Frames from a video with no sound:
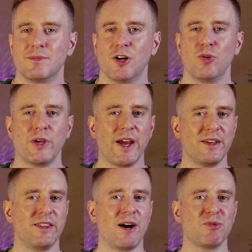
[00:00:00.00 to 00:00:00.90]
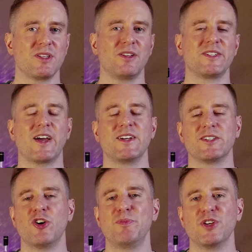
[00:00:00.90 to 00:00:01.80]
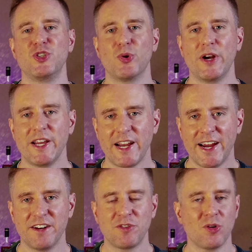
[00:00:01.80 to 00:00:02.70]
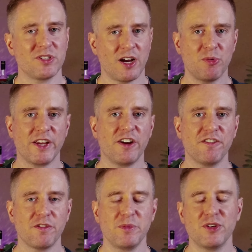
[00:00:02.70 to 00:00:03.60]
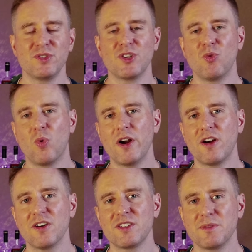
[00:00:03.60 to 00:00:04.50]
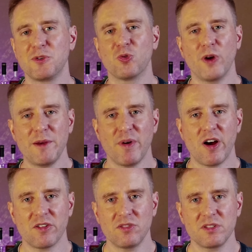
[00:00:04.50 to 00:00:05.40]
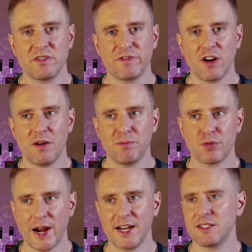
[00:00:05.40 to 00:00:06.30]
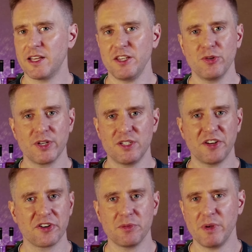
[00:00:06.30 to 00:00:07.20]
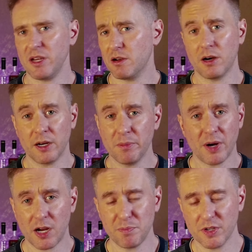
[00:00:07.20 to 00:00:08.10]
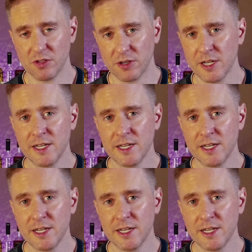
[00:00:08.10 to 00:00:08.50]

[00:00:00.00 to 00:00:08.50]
Okay, that was the list, guys. I hope you enjoyed it. And of course, I want to hear from you. So, what are some great bottles from brands that you consider to be unpopular?